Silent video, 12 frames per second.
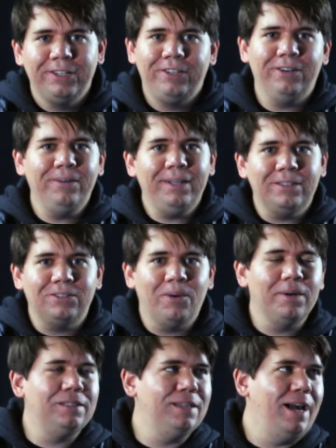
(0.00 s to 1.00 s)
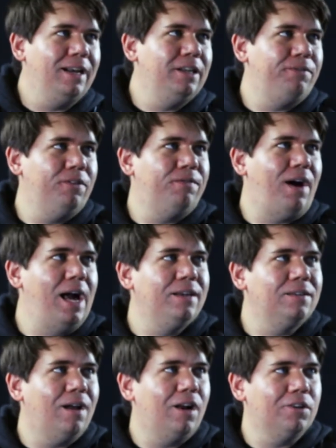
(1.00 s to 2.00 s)
you don't get so excited if you find
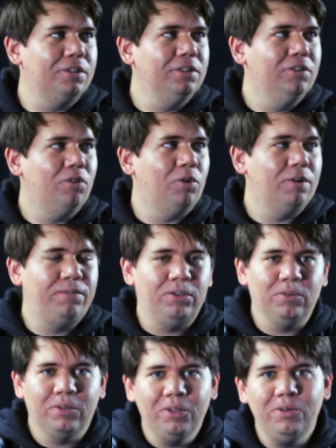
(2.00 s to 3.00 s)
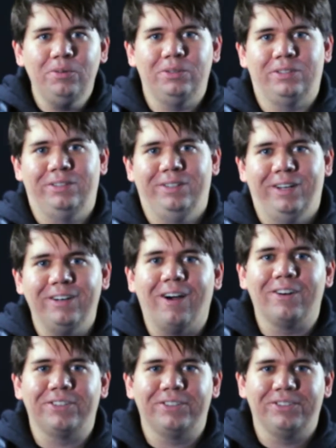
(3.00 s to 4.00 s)
a dollar or if you lose a
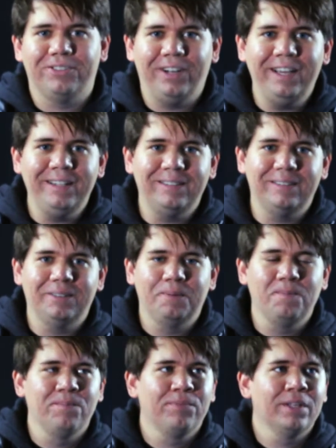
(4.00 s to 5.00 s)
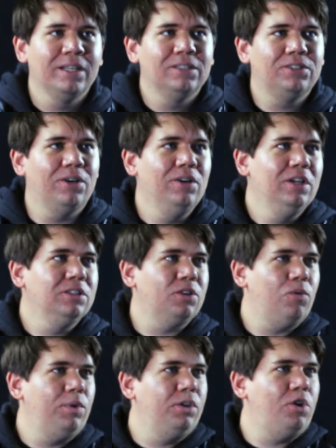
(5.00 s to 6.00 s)
dollar, right? So
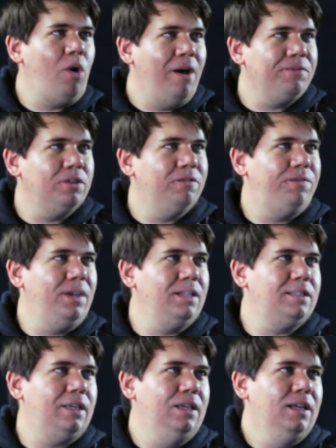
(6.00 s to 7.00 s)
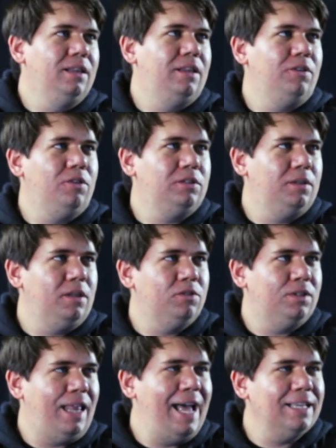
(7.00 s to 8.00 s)
when you go off to infinity,
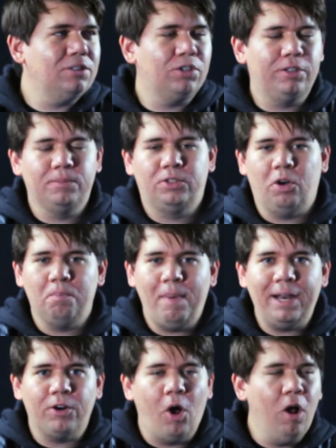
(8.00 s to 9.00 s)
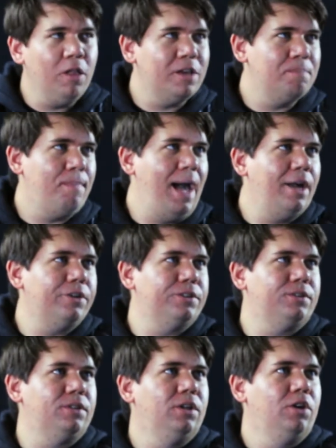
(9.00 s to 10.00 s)
those last terms don't matter. All that
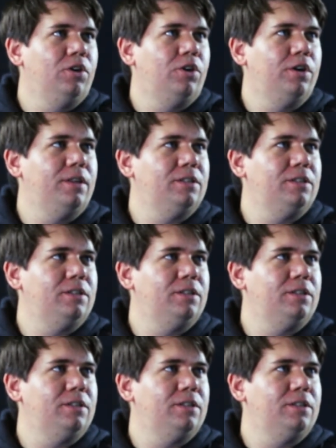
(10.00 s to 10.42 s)
matters are